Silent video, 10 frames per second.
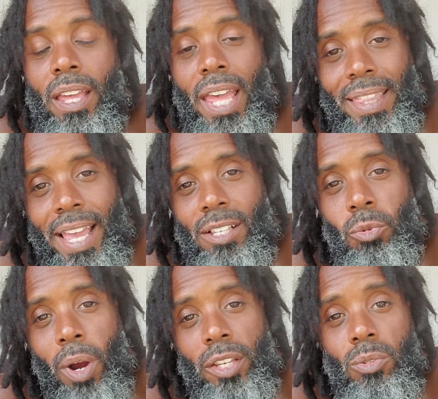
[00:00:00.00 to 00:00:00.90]
And
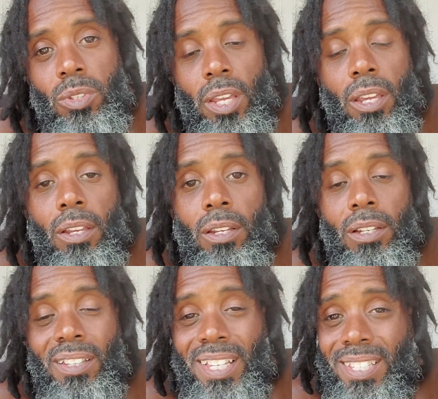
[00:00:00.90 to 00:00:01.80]
that's why you stay.
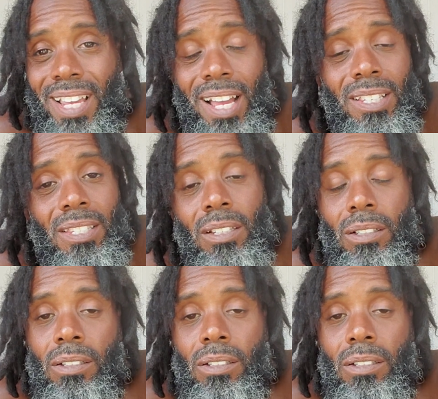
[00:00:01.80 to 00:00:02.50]
That's toxic.